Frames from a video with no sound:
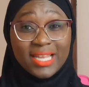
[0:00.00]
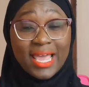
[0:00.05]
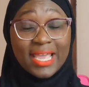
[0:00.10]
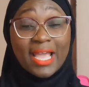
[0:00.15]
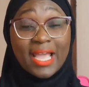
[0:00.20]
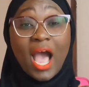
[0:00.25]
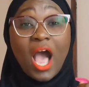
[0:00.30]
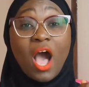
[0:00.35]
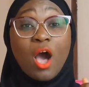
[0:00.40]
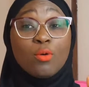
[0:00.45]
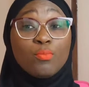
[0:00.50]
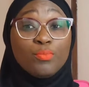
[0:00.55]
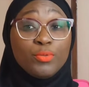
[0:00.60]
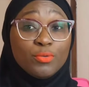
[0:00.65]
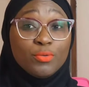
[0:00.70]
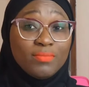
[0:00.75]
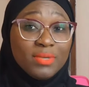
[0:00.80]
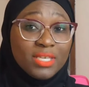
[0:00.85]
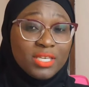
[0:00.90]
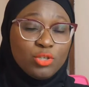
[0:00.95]
We are
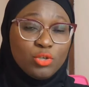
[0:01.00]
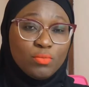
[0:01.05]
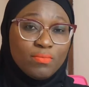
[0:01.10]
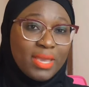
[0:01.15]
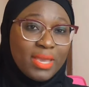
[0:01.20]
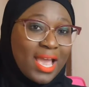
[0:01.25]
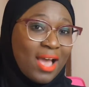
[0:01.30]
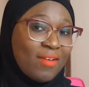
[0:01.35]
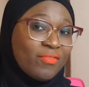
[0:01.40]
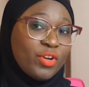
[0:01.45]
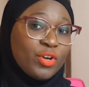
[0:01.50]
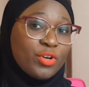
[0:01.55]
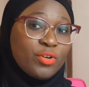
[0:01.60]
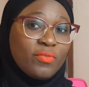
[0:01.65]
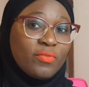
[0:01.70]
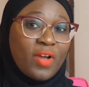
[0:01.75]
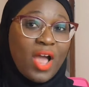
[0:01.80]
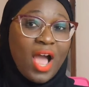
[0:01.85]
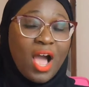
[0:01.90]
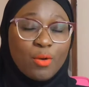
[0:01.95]
talking about
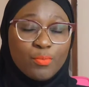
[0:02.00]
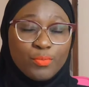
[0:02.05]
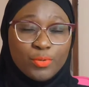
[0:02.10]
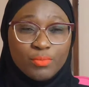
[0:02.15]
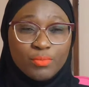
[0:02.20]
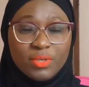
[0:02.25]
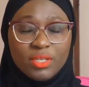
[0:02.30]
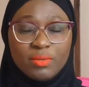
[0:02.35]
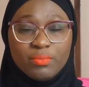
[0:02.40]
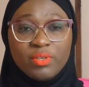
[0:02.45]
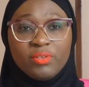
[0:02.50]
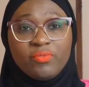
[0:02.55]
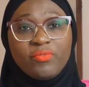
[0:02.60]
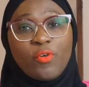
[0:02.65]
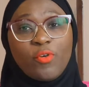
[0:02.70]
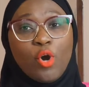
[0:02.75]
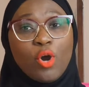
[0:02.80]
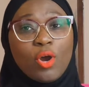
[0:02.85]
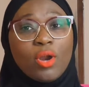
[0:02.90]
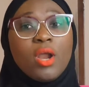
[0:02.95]
globulins there are also
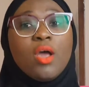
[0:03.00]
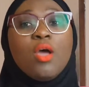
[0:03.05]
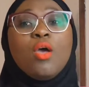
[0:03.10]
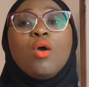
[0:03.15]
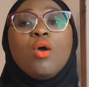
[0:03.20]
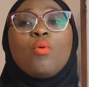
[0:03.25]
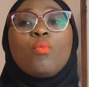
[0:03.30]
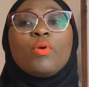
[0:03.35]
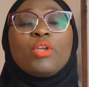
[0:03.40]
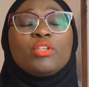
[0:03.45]
types of